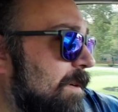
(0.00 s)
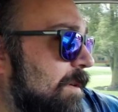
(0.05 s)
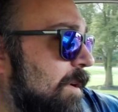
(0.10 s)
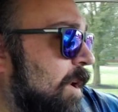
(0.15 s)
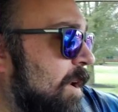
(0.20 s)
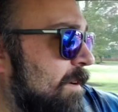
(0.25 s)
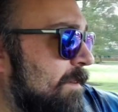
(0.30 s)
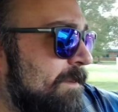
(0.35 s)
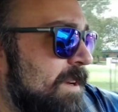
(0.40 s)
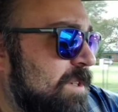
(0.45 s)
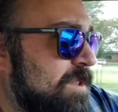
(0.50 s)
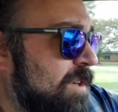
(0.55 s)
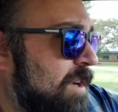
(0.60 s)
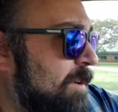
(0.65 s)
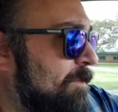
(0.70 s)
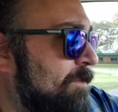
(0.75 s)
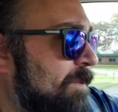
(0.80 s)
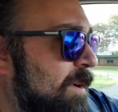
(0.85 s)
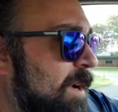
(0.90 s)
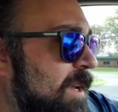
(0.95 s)
Caught a fish on
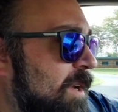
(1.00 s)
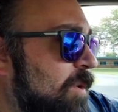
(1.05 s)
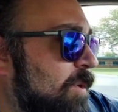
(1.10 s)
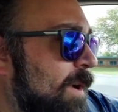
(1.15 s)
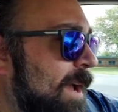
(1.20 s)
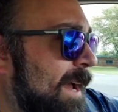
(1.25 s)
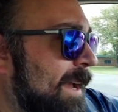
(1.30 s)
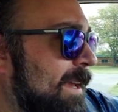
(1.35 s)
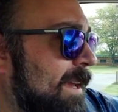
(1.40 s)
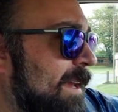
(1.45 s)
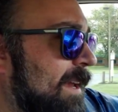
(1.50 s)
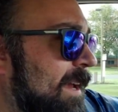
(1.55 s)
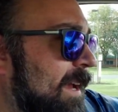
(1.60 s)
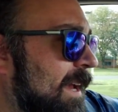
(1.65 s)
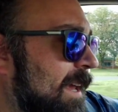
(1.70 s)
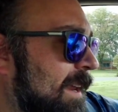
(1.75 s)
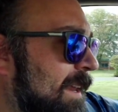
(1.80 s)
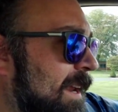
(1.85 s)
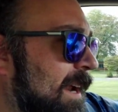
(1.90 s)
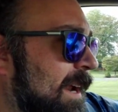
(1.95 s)
it pretty quick,
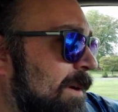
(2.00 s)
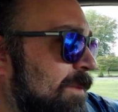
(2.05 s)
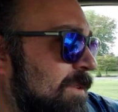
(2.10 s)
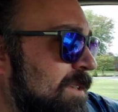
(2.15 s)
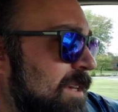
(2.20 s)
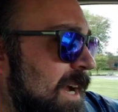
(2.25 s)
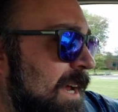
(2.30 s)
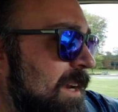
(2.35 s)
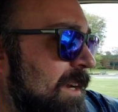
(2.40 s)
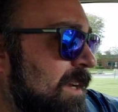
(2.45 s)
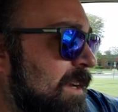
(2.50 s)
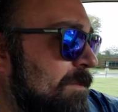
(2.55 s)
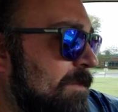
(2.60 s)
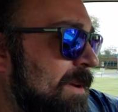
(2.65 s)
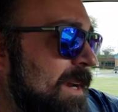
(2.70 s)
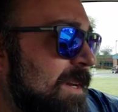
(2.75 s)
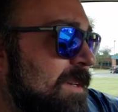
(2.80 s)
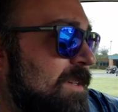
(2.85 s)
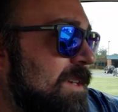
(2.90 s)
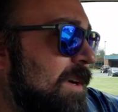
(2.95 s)
and then I was kind of
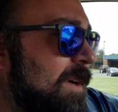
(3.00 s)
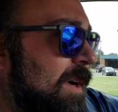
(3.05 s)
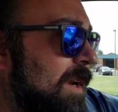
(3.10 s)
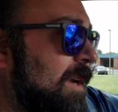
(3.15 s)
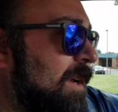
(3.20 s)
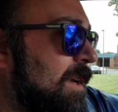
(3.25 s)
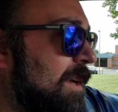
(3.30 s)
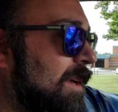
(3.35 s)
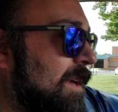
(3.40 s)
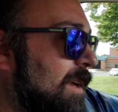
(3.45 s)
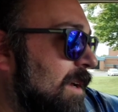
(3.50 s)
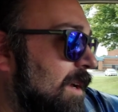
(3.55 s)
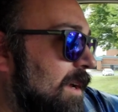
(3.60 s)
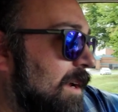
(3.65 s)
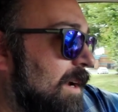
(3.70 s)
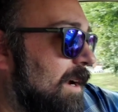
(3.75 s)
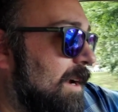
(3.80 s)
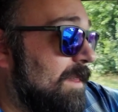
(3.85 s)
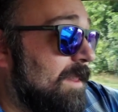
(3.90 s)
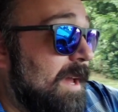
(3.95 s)
committed to it.
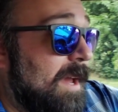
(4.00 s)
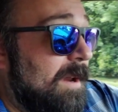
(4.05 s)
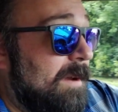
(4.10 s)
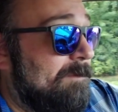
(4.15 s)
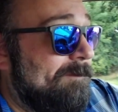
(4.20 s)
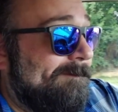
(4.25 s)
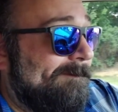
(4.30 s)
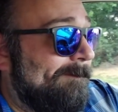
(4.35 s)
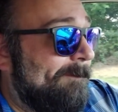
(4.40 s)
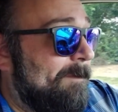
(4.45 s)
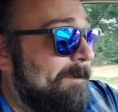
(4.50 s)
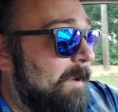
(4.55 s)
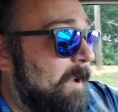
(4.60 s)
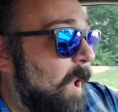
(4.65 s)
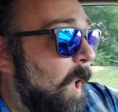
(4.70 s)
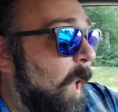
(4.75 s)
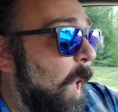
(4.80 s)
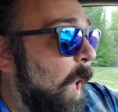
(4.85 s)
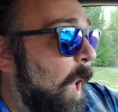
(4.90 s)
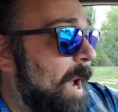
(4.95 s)
And then
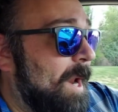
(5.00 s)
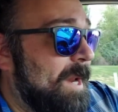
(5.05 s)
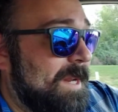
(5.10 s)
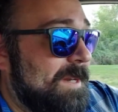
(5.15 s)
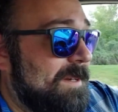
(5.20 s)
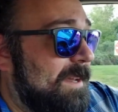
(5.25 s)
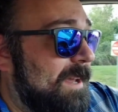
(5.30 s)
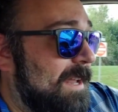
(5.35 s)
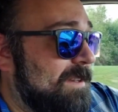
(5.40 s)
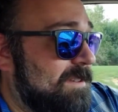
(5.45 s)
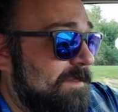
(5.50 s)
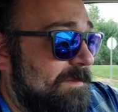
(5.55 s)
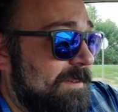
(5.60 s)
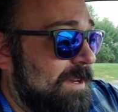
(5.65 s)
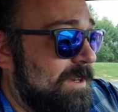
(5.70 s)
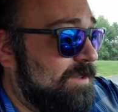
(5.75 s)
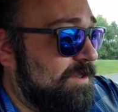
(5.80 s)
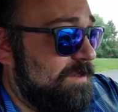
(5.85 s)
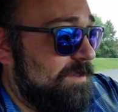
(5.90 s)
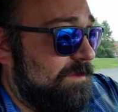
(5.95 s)
I didn't catch a
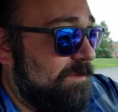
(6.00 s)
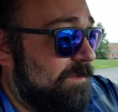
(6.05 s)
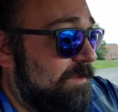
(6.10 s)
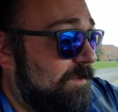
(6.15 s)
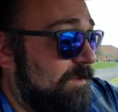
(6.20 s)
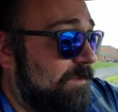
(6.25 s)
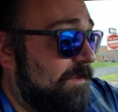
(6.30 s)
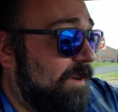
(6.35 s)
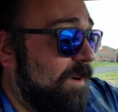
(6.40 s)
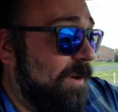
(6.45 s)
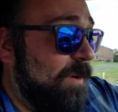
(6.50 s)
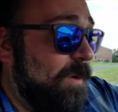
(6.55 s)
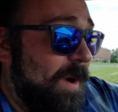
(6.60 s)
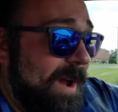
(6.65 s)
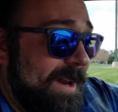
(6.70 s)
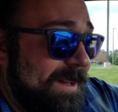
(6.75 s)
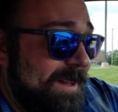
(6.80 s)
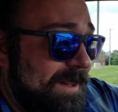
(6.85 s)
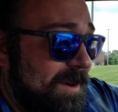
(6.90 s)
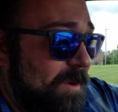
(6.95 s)
fish for
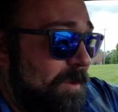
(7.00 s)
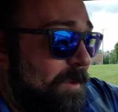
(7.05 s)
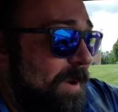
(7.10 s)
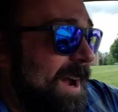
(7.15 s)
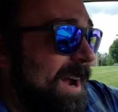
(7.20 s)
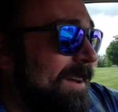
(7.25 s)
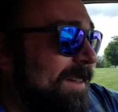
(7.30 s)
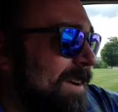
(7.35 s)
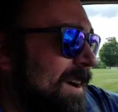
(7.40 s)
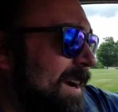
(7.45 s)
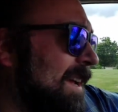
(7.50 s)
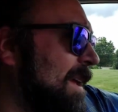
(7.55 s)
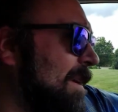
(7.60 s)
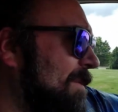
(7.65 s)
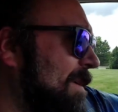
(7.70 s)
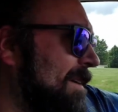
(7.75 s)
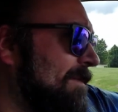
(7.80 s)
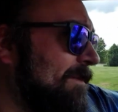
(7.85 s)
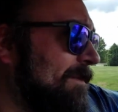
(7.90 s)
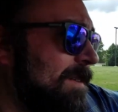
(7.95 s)
quite a little while there. I
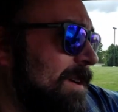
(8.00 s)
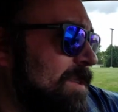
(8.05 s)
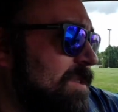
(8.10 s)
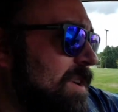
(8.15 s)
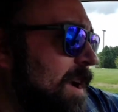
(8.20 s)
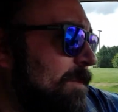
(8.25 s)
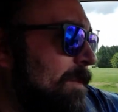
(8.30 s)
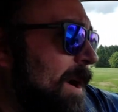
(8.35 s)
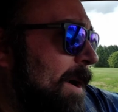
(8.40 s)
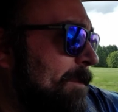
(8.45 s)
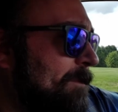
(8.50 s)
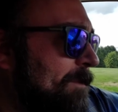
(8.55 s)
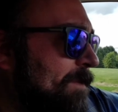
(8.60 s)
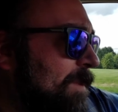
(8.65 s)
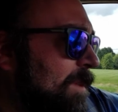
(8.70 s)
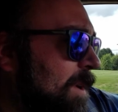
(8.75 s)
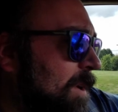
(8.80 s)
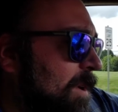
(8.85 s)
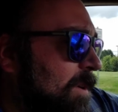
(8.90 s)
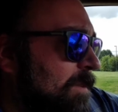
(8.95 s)
kept having fish come up,
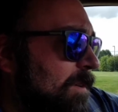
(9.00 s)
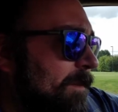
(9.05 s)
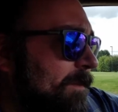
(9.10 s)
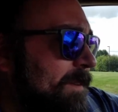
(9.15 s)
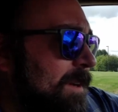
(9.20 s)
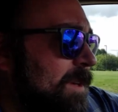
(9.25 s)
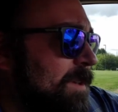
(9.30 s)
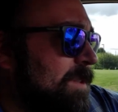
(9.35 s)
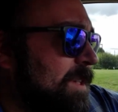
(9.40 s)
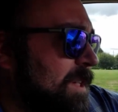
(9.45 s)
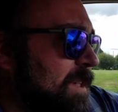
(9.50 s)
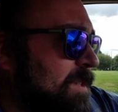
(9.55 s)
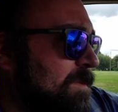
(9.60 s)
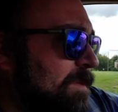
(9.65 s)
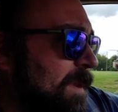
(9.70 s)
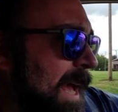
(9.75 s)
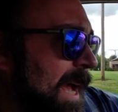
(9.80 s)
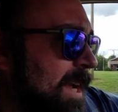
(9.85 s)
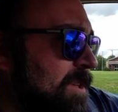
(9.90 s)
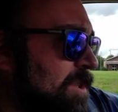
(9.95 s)
refuse it,
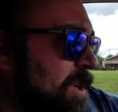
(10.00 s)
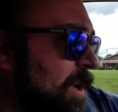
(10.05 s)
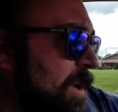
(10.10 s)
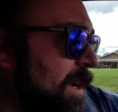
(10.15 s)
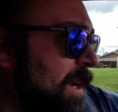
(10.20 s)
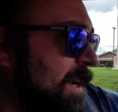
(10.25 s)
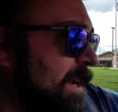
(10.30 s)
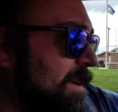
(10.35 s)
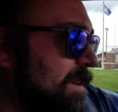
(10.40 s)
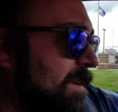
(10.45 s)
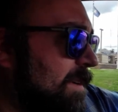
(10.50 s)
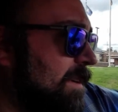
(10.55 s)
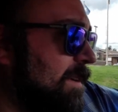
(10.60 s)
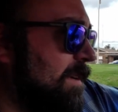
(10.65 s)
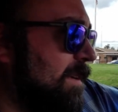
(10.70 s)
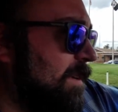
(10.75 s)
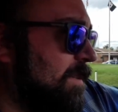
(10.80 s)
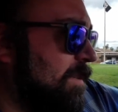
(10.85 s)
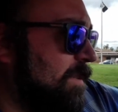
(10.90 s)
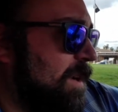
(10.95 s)
splash on it,
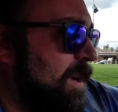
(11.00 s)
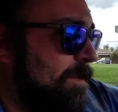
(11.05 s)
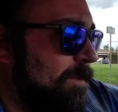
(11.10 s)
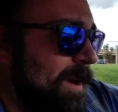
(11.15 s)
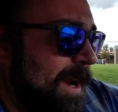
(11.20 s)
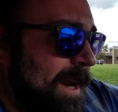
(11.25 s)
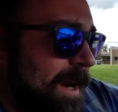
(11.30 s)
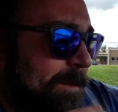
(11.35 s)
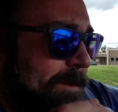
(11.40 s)
come right